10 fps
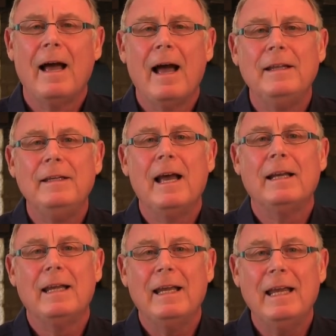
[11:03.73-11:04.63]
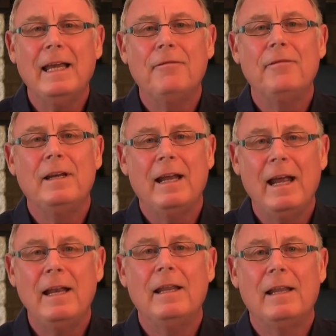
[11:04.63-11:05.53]
And yet, even
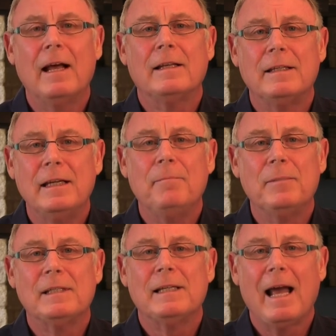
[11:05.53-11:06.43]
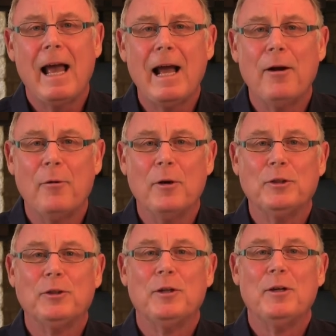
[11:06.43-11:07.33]
in that deepest
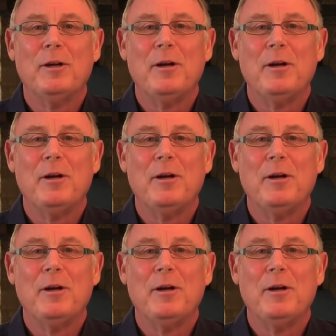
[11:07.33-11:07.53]
anguish,